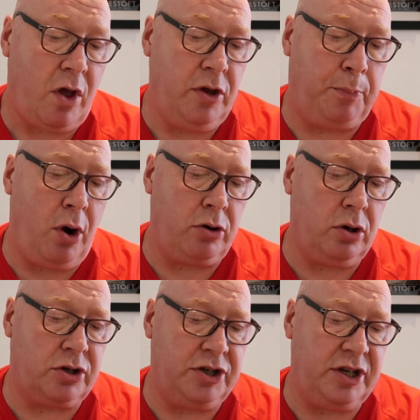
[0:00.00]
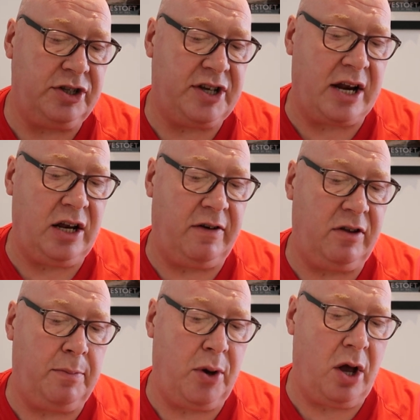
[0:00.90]
The product is intended
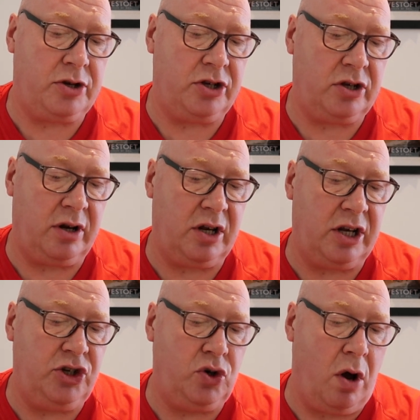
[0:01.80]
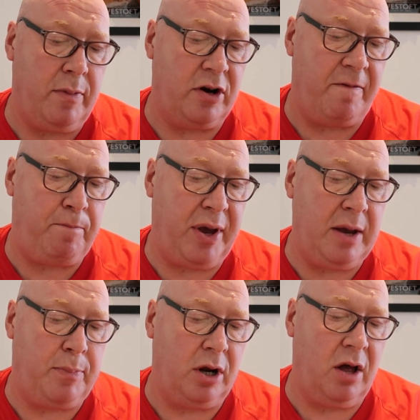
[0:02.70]
for the purchase and enjoyment of
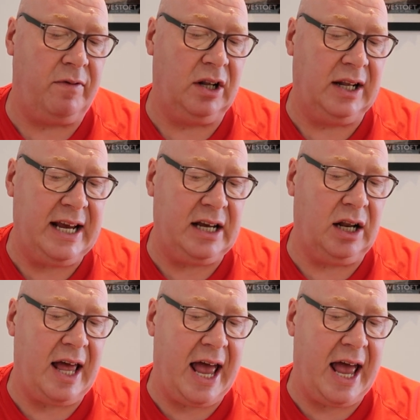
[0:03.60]
people of legal